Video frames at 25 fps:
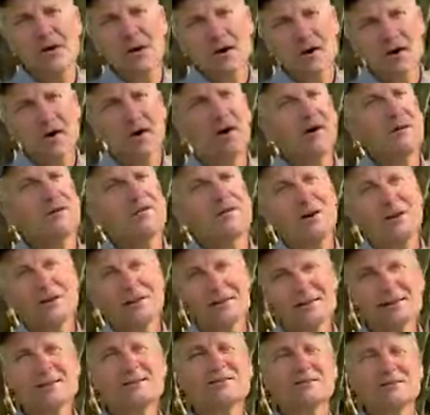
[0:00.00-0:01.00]
are our
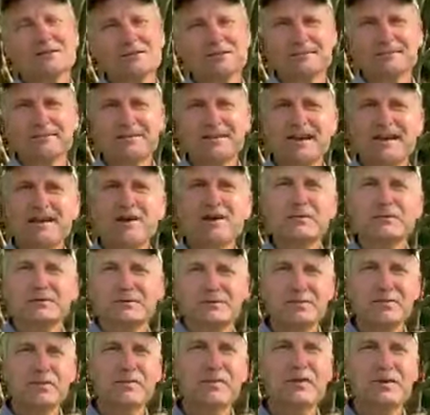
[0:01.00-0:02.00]
volunteers that help
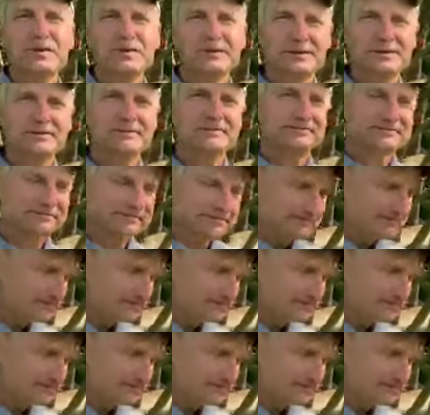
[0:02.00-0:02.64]
support us.